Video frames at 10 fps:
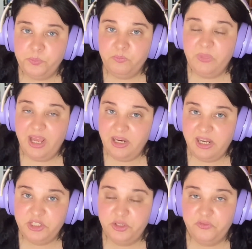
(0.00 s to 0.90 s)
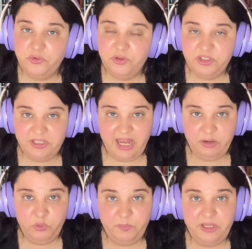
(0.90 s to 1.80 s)
Unless, of course,
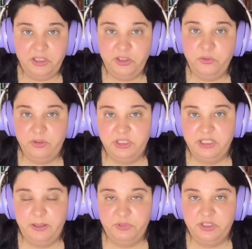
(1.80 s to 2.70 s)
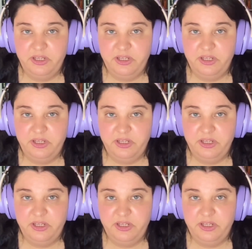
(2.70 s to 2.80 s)
that would be your assumption.